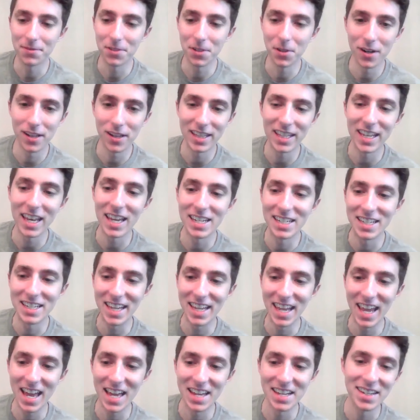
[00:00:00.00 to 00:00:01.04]
go to the end
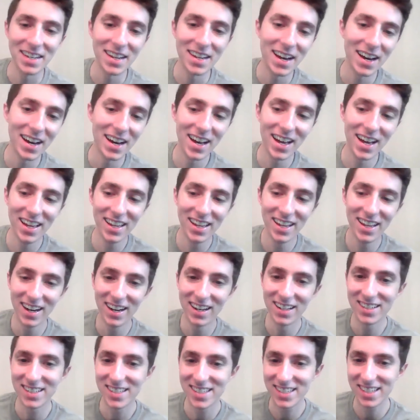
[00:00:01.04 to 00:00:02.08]
again.
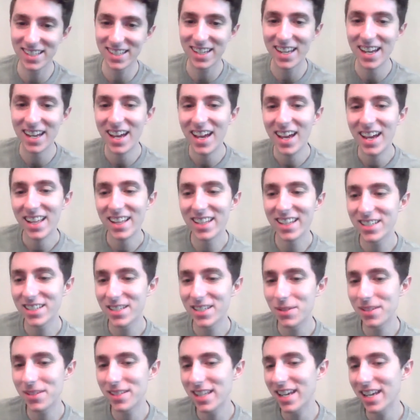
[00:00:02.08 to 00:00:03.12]
Honestly, like
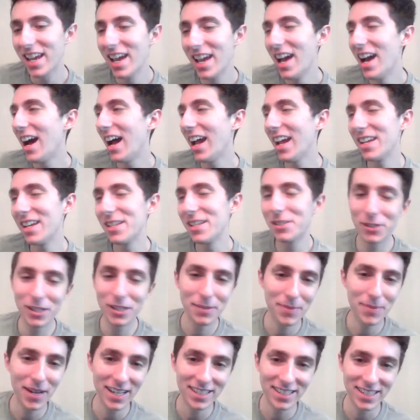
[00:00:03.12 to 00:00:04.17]
she was like, I
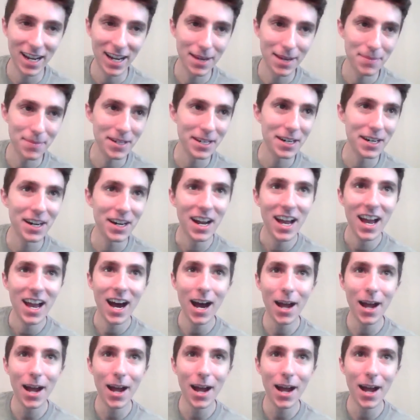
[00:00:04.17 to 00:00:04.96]
enjoyed my time here.